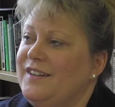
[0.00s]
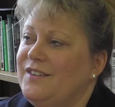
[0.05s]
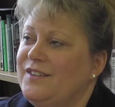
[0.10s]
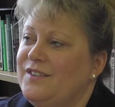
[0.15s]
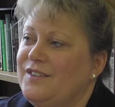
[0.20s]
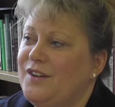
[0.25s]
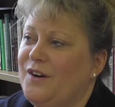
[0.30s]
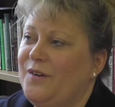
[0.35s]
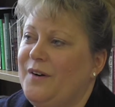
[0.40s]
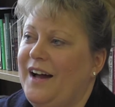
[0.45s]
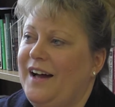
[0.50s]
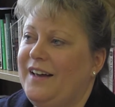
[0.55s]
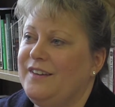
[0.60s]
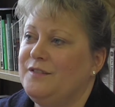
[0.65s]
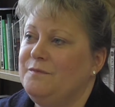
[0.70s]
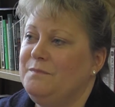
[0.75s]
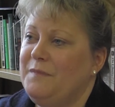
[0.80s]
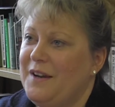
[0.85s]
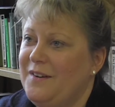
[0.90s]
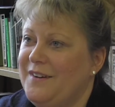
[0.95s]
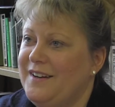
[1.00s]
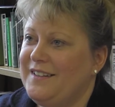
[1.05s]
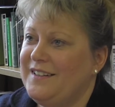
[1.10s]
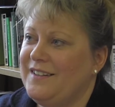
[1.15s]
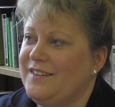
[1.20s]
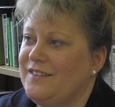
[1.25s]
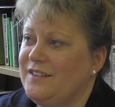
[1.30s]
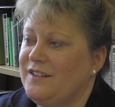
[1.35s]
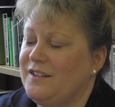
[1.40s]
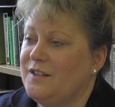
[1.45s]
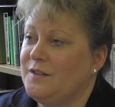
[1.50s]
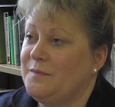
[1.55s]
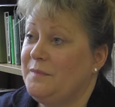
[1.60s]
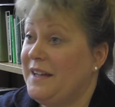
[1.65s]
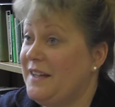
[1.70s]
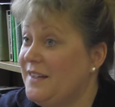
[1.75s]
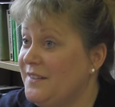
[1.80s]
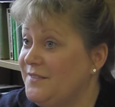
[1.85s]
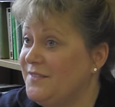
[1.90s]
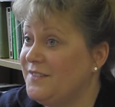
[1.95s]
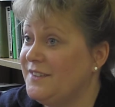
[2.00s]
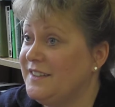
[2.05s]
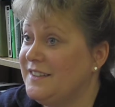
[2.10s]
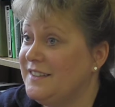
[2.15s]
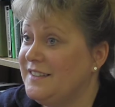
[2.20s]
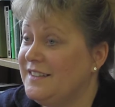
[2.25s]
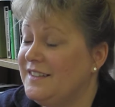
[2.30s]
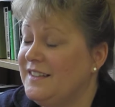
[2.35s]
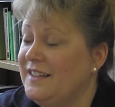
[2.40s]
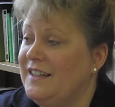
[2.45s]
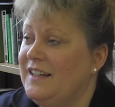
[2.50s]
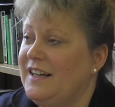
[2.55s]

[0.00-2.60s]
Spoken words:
So as Mary tells it in her pamphlet,